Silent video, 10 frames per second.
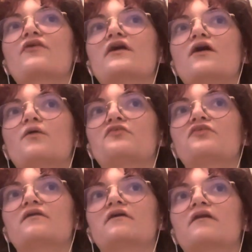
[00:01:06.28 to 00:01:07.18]
I know
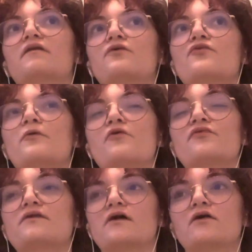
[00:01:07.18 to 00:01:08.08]
everything that they're supposed
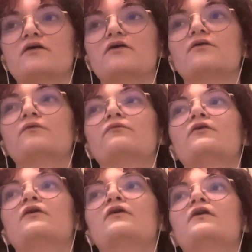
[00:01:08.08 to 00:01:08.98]
to tell you.
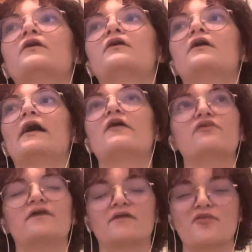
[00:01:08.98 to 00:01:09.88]

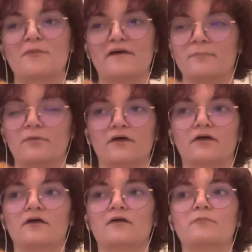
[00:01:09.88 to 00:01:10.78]
Everything that's by the
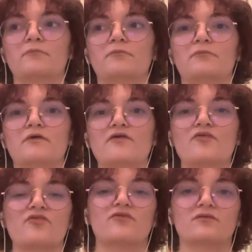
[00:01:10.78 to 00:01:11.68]
book. Because
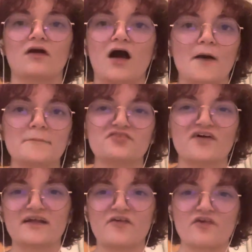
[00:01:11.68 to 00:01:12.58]
it's common
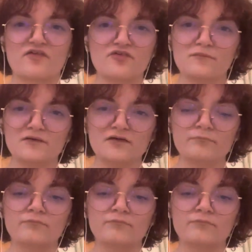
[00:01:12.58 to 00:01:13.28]
fucking sense to me.